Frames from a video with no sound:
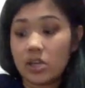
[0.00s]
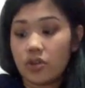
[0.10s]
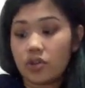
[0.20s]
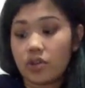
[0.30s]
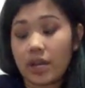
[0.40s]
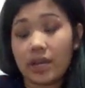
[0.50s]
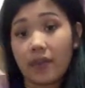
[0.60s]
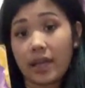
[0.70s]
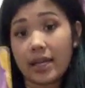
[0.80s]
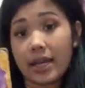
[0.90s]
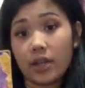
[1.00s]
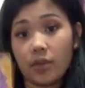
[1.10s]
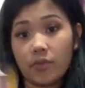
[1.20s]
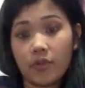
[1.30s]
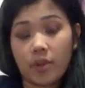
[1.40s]
they're trying to find
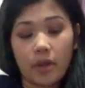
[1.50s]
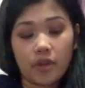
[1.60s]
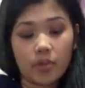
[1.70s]
help from other